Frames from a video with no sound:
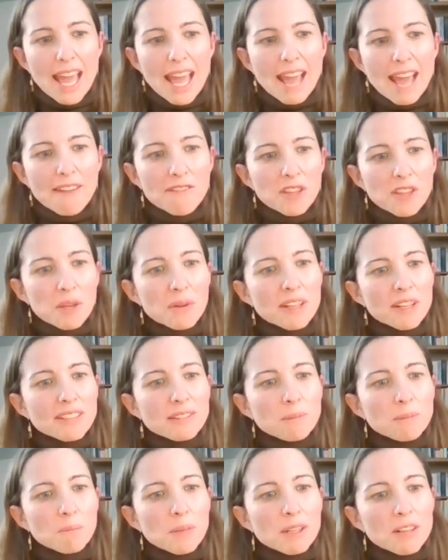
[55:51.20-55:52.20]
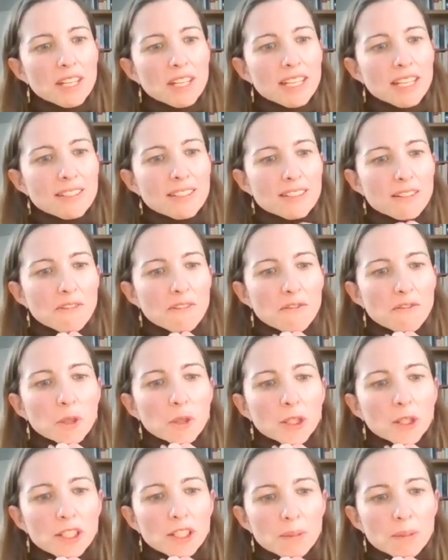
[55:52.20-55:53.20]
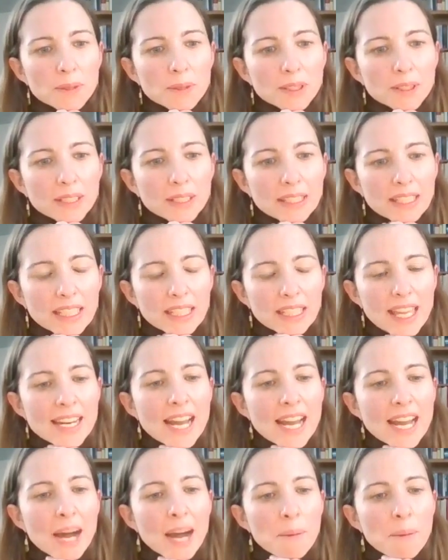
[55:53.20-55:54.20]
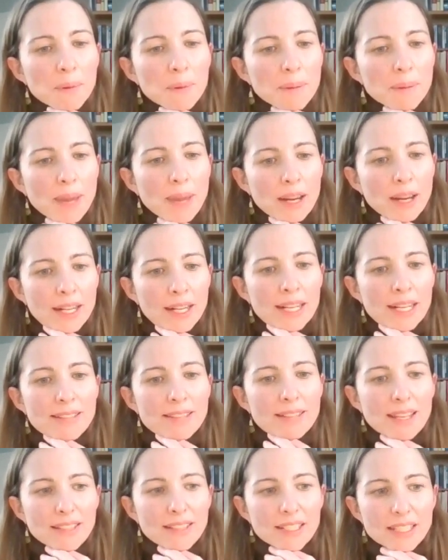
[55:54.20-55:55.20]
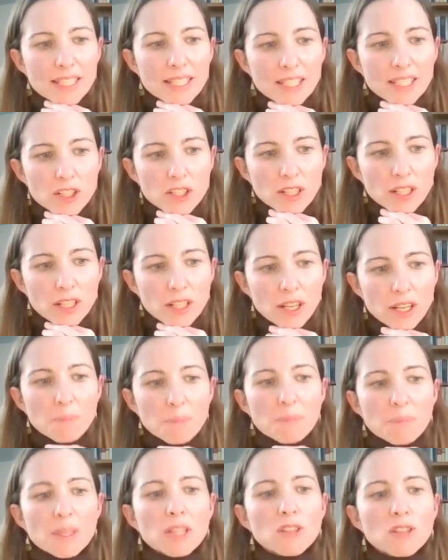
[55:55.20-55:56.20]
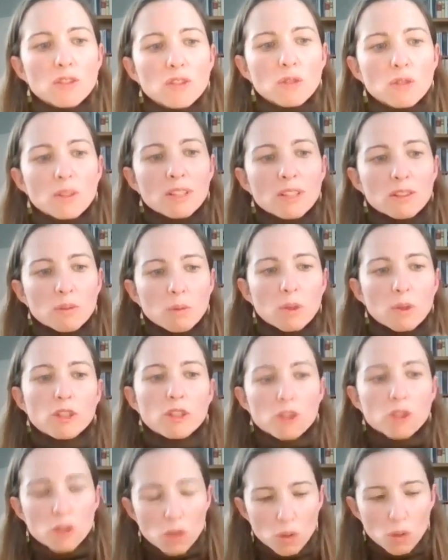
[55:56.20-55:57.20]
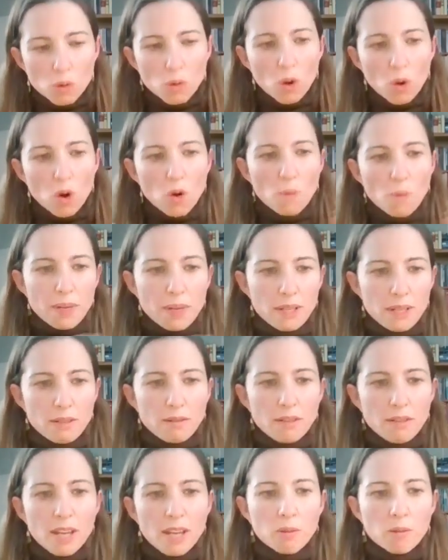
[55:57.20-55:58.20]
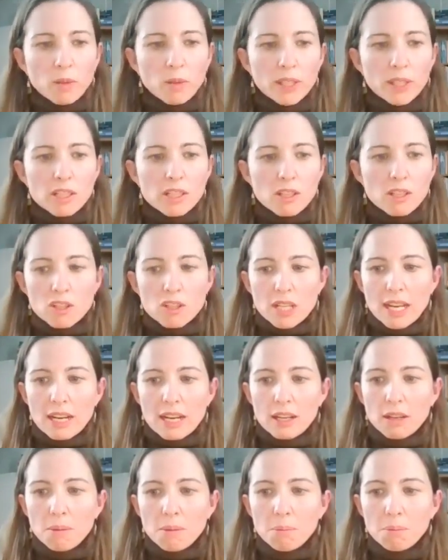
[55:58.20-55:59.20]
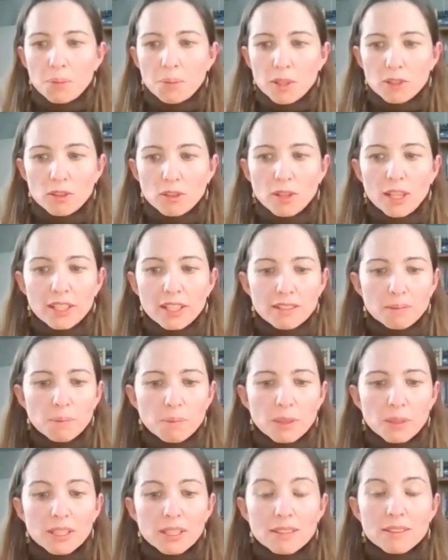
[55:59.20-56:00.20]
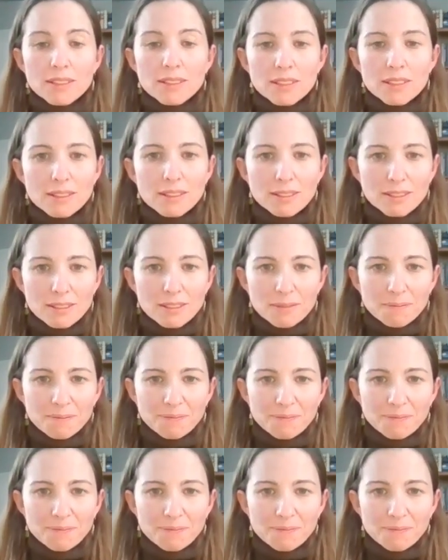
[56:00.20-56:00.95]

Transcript: have you experienced vulnerability and unpreparedness as a teacher because students were too open and willing to share personal experiences?